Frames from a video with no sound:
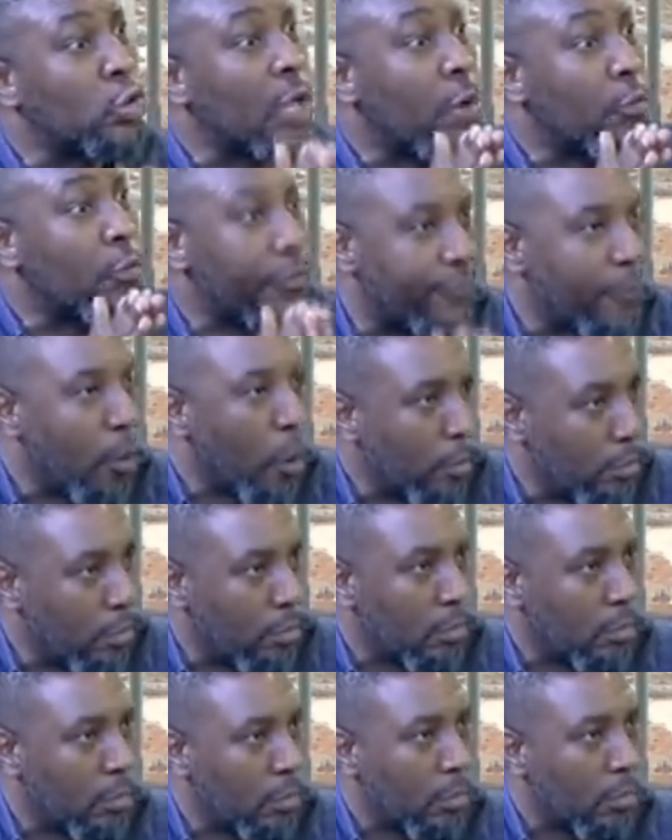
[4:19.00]

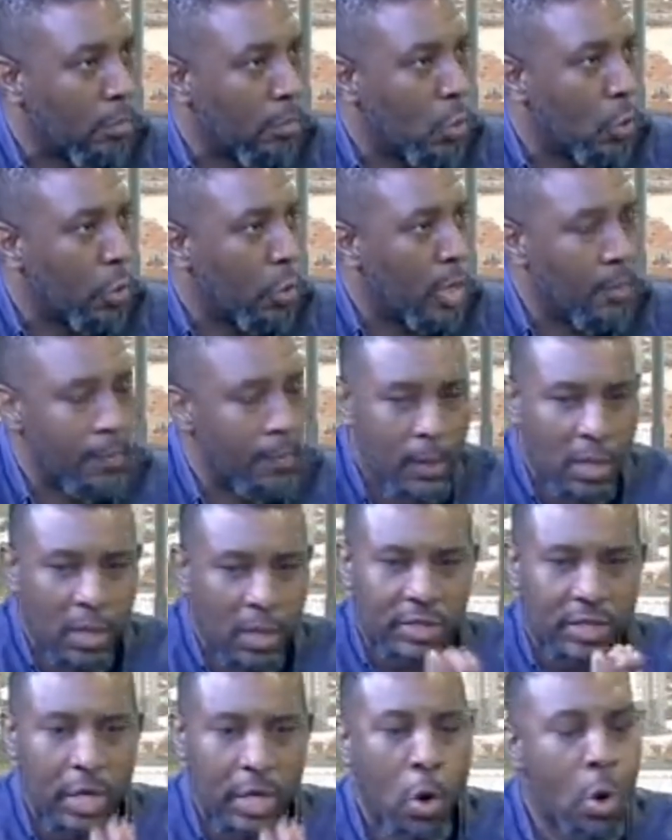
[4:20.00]
reform. Okay.
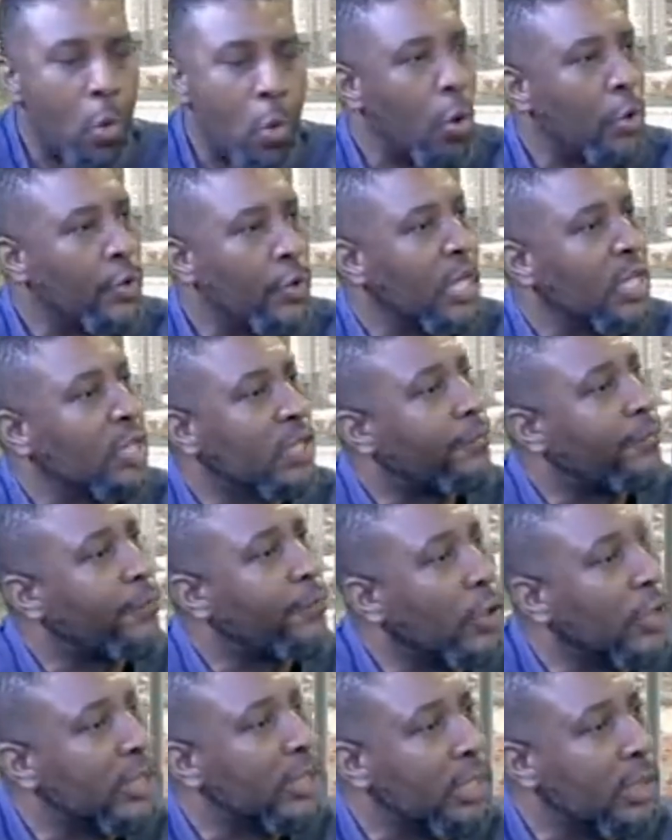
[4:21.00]
Second one is
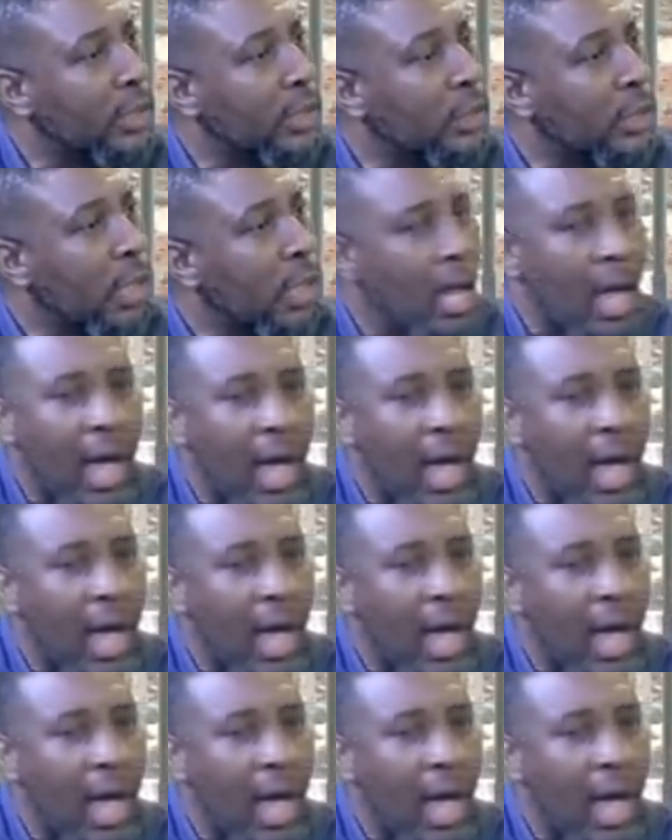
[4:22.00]
funding